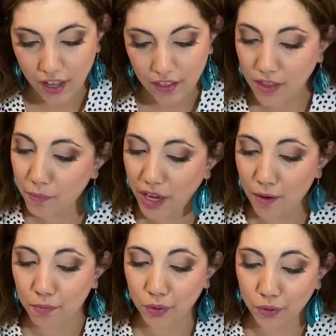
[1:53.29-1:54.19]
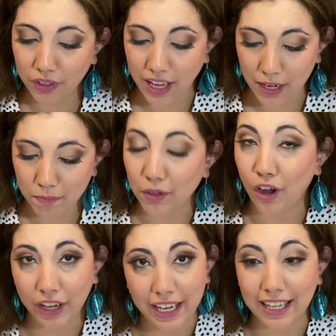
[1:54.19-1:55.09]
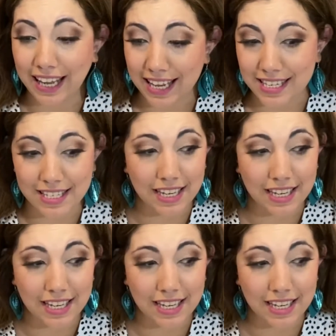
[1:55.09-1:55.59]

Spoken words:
Then we have blue light blocking glasses,